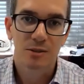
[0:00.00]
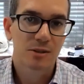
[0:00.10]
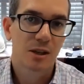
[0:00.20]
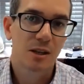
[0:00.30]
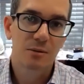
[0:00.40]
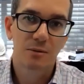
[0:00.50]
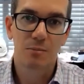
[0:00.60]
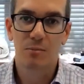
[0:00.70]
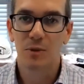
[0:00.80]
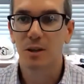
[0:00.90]
I would say,
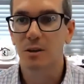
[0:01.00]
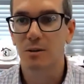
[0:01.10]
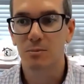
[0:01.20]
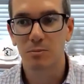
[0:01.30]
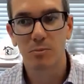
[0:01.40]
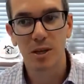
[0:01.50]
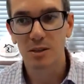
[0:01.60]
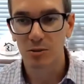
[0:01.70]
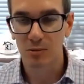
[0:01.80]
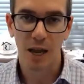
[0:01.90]
be
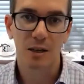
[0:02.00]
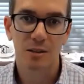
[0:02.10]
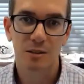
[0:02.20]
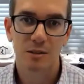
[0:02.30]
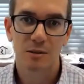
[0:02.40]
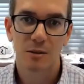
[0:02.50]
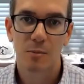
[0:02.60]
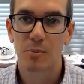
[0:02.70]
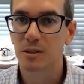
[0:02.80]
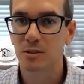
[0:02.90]
direct,
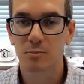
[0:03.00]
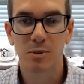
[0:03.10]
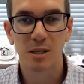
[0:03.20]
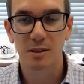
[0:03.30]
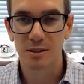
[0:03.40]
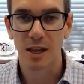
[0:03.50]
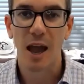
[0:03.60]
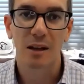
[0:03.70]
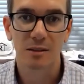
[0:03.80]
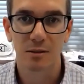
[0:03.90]
be
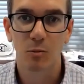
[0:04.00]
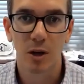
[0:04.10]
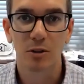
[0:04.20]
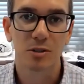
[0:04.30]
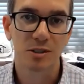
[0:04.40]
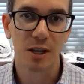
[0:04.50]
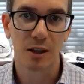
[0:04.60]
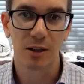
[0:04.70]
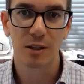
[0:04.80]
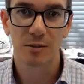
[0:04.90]
exact in what you're
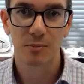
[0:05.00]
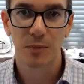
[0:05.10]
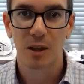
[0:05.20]
selling.